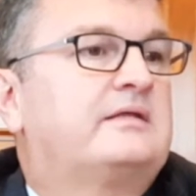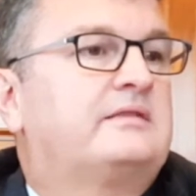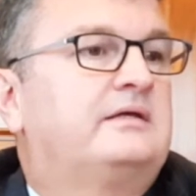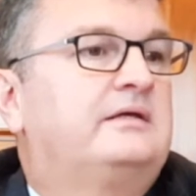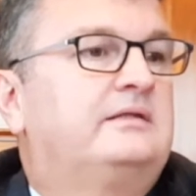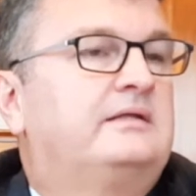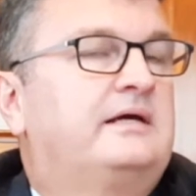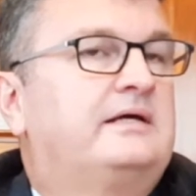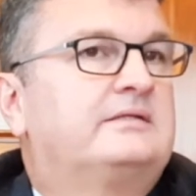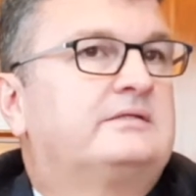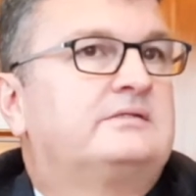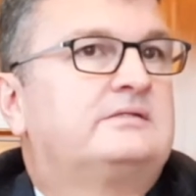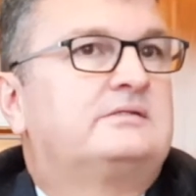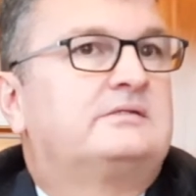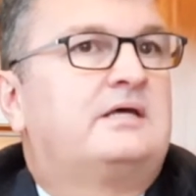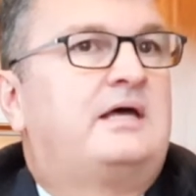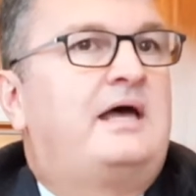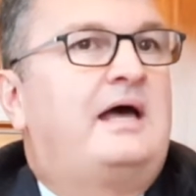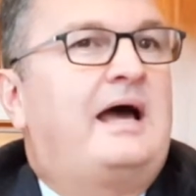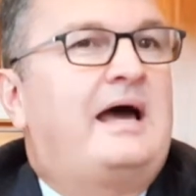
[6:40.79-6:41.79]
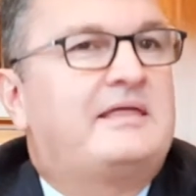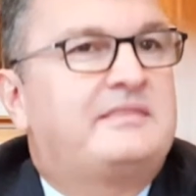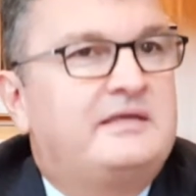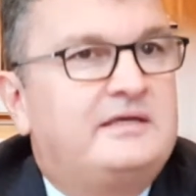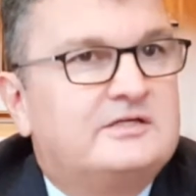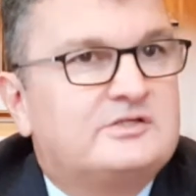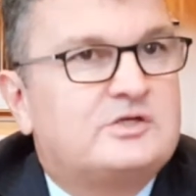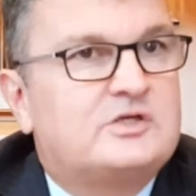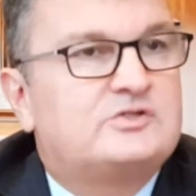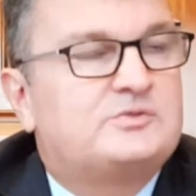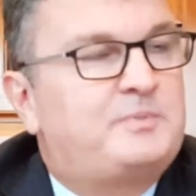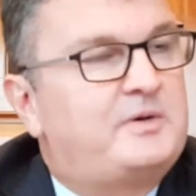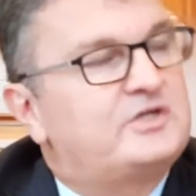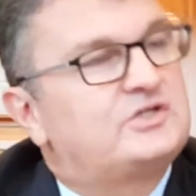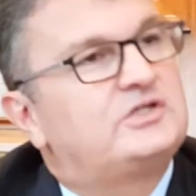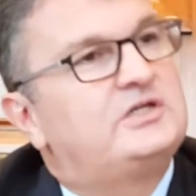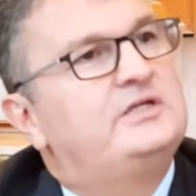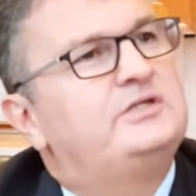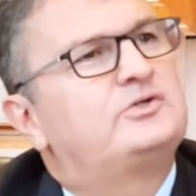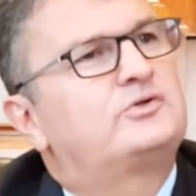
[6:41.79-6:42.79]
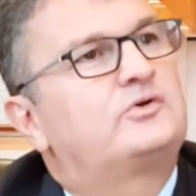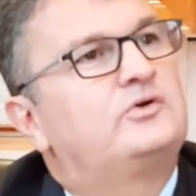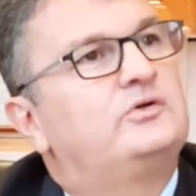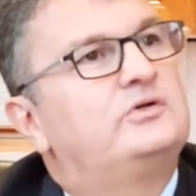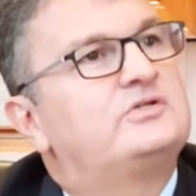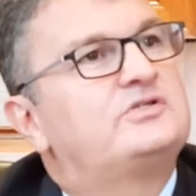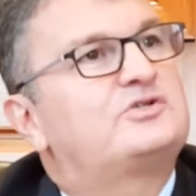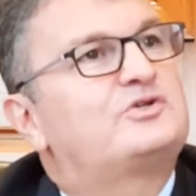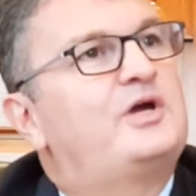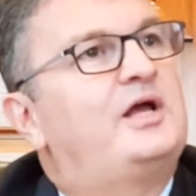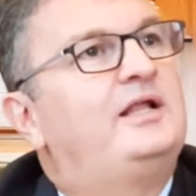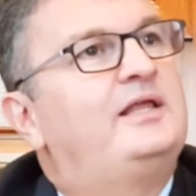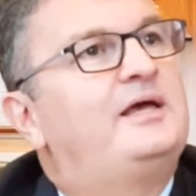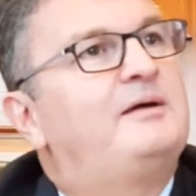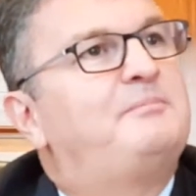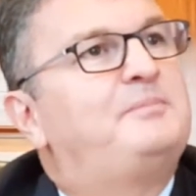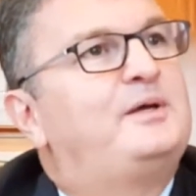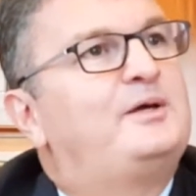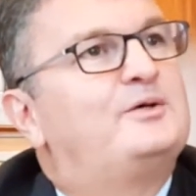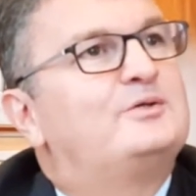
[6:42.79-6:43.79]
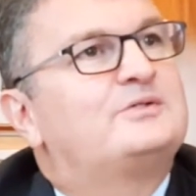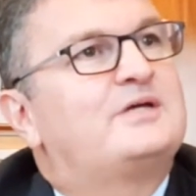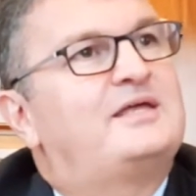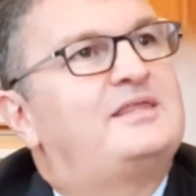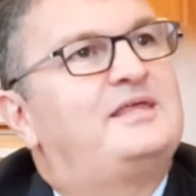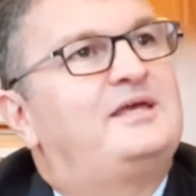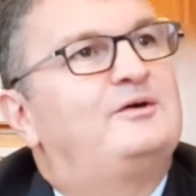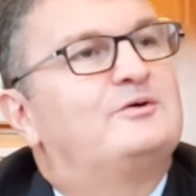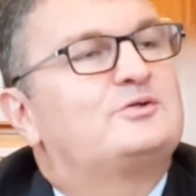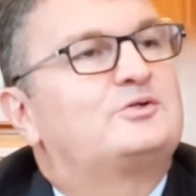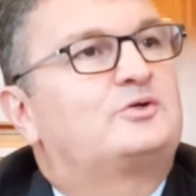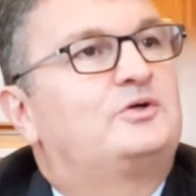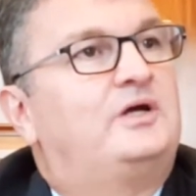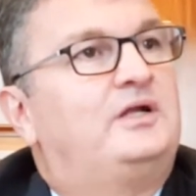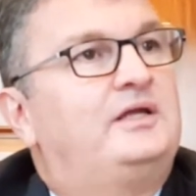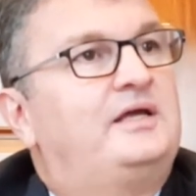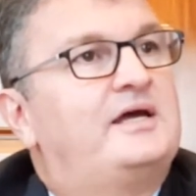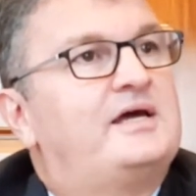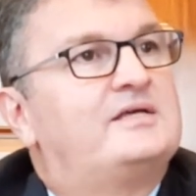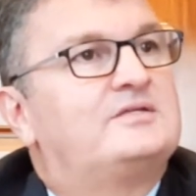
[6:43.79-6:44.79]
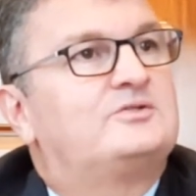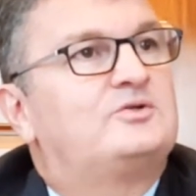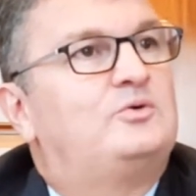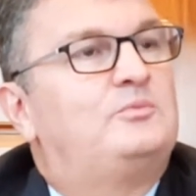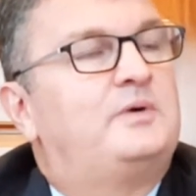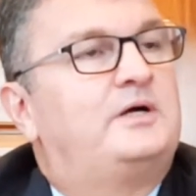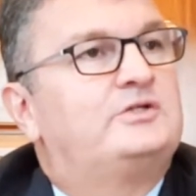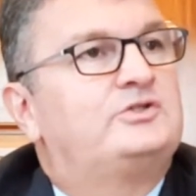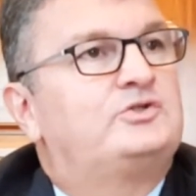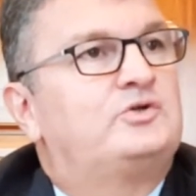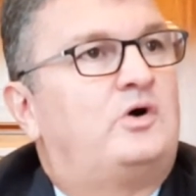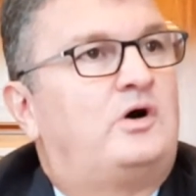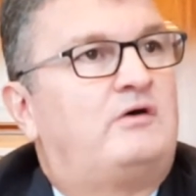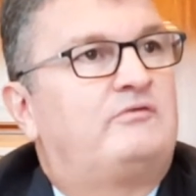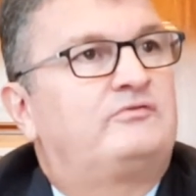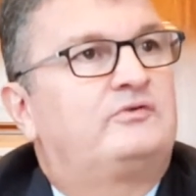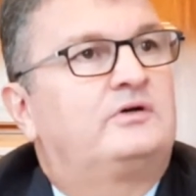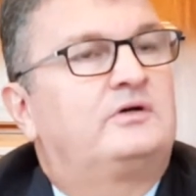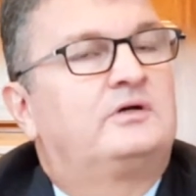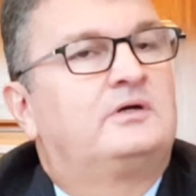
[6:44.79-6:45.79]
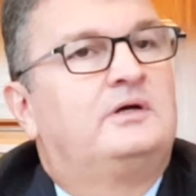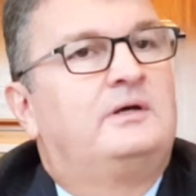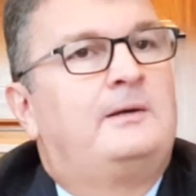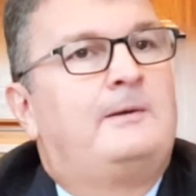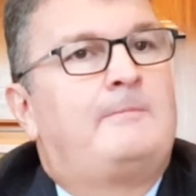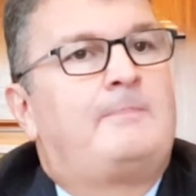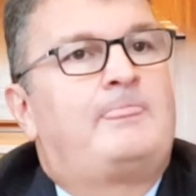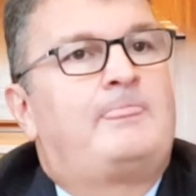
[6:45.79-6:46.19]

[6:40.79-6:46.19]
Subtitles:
I think it's especially true in Australia, because I think Australia has so much to offer.